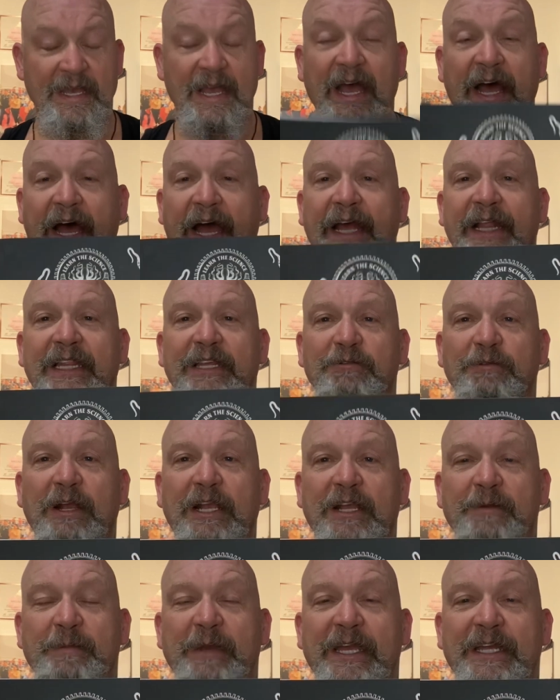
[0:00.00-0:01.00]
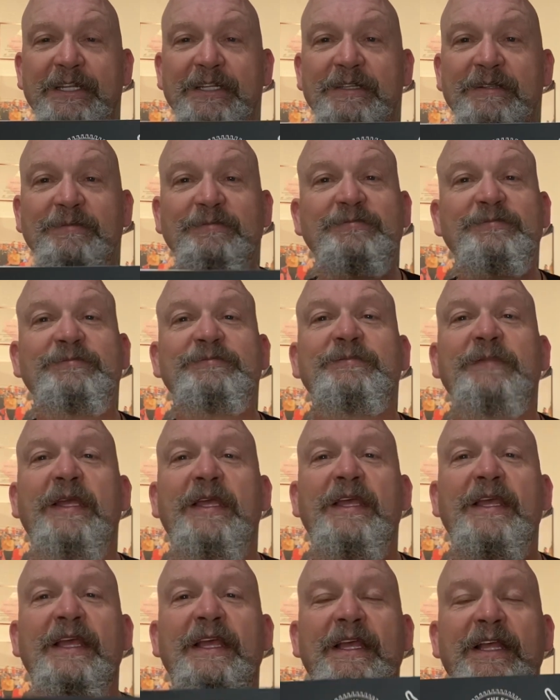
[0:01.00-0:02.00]
Highly recommend.
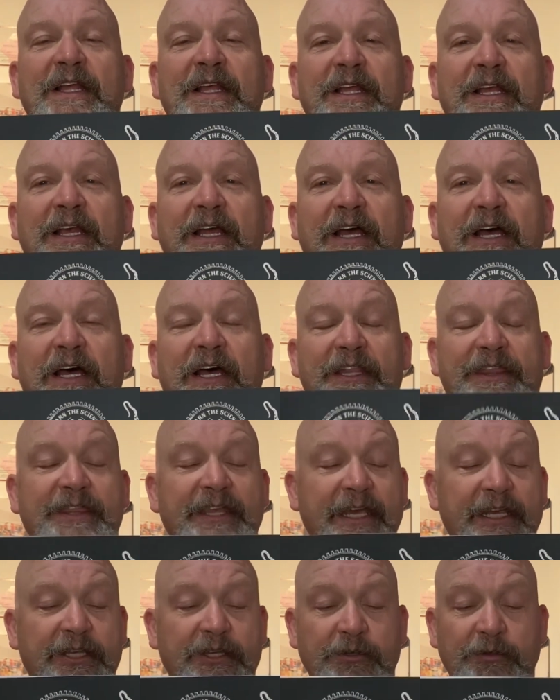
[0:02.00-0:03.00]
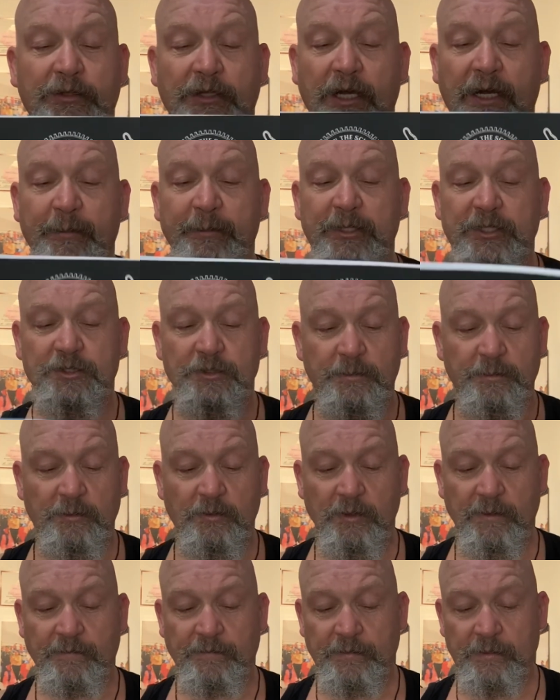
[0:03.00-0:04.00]
Uh, thank you, Tommy Joe
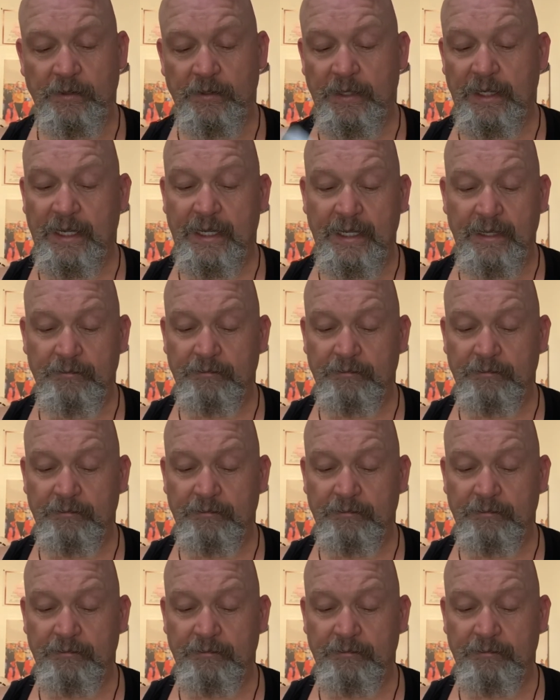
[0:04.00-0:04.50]
Moore, for uh,